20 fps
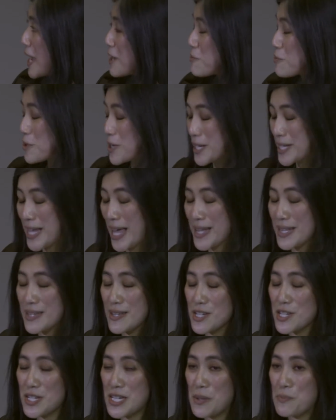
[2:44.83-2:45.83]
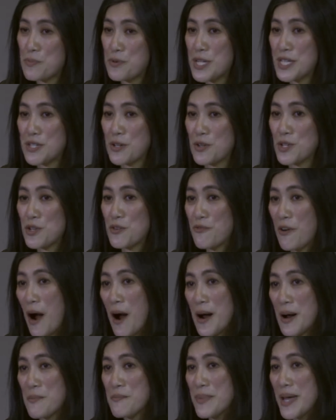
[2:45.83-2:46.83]
I worked at the sheep research
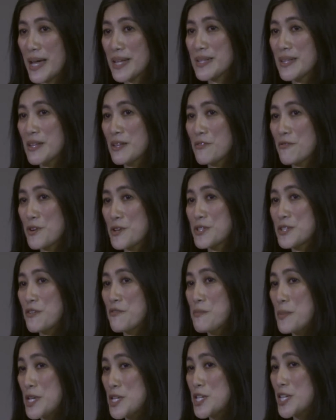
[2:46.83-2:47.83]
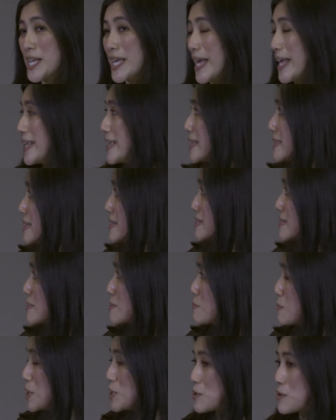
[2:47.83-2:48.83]
farm at the University of Michigan, and this
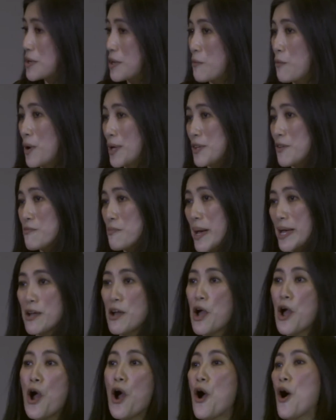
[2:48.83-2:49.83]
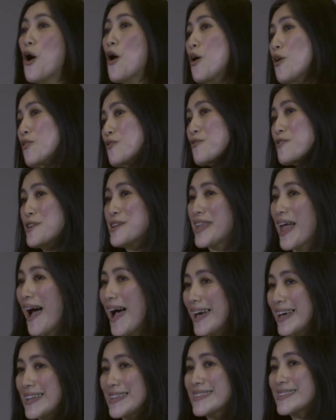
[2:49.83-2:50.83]
is me during one of my
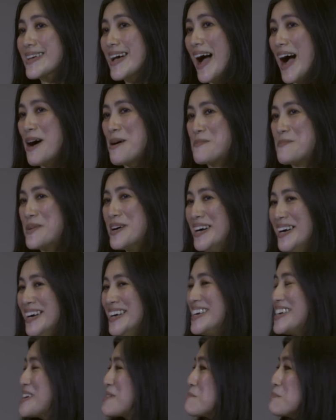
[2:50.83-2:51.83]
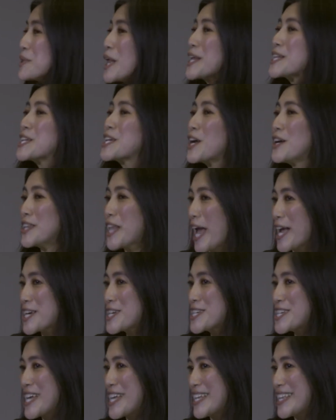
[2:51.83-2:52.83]
overnight blood
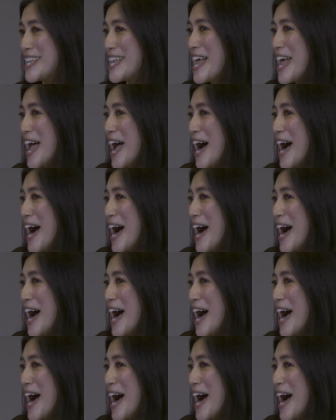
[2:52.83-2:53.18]
collection